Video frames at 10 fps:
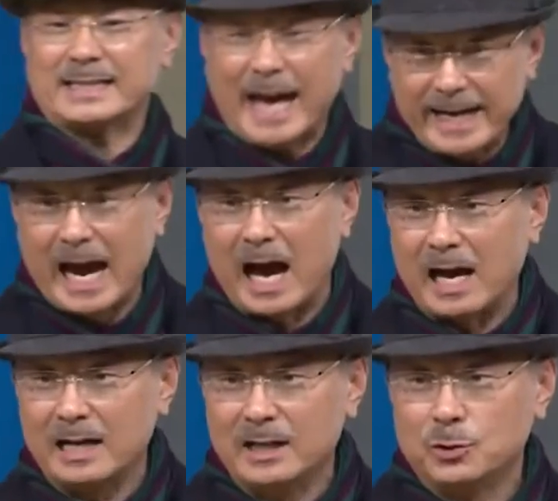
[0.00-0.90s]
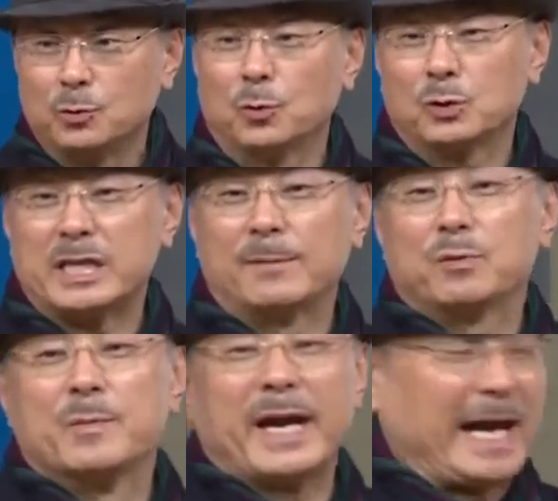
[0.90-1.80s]
will you be able to maintain the
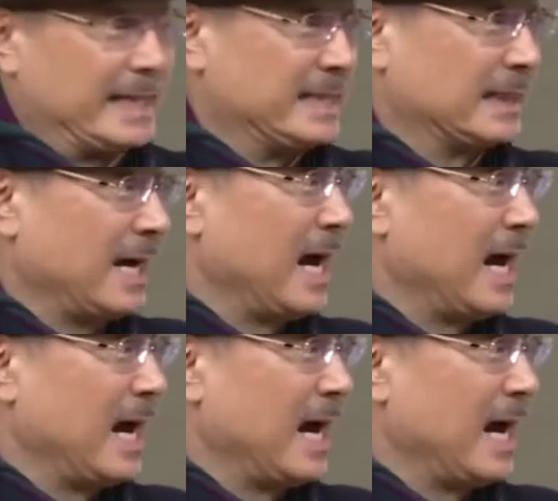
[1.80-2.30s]
worth